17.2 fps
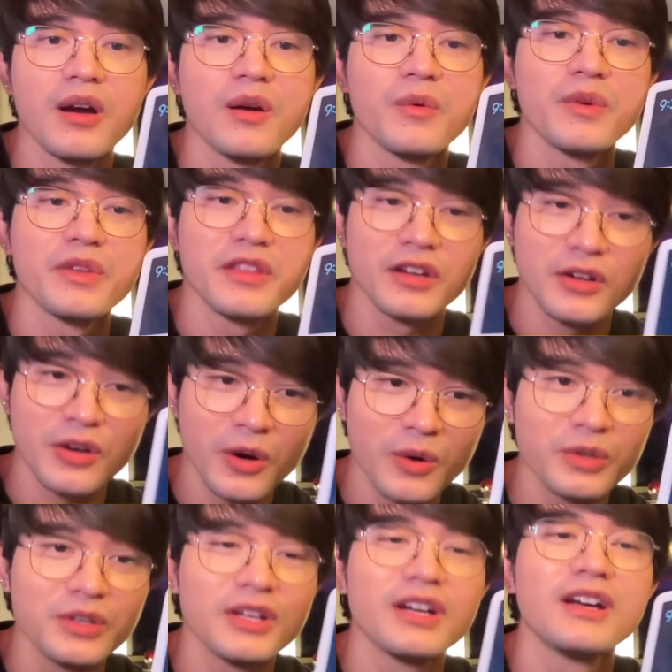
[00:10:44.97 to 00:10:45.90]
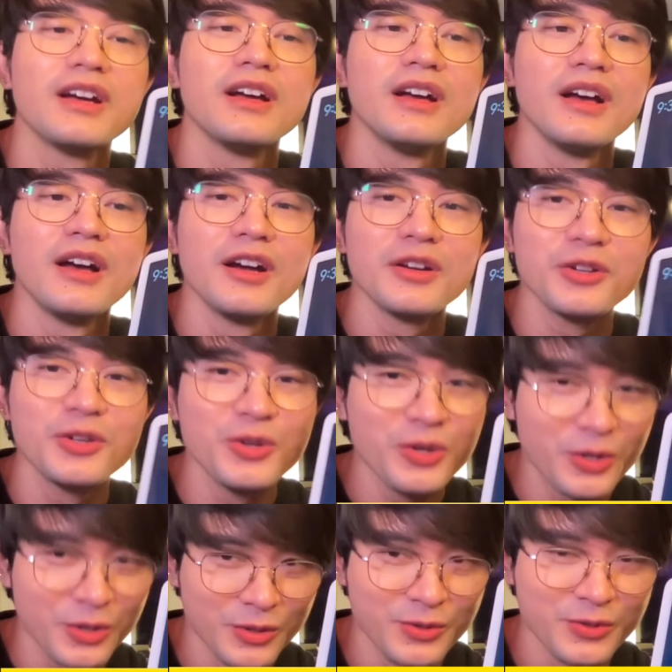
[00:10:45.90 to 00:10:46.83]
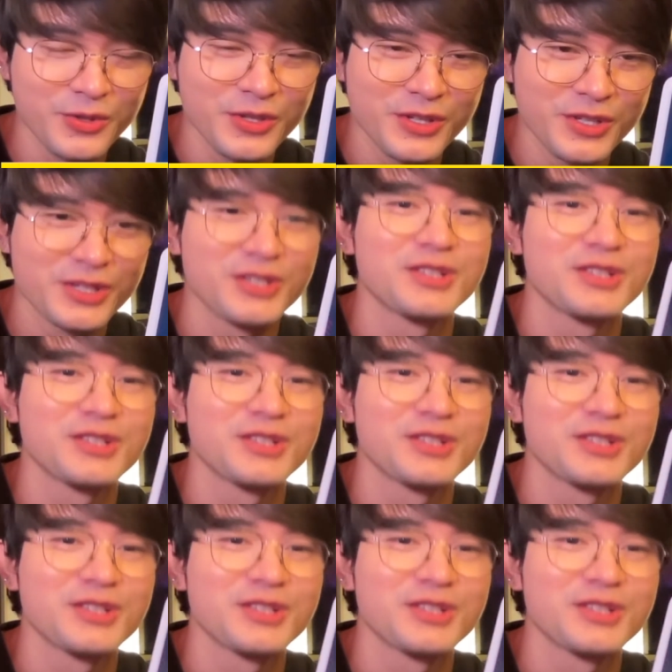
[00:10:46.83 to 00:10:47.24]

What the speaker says: with the code Googloos.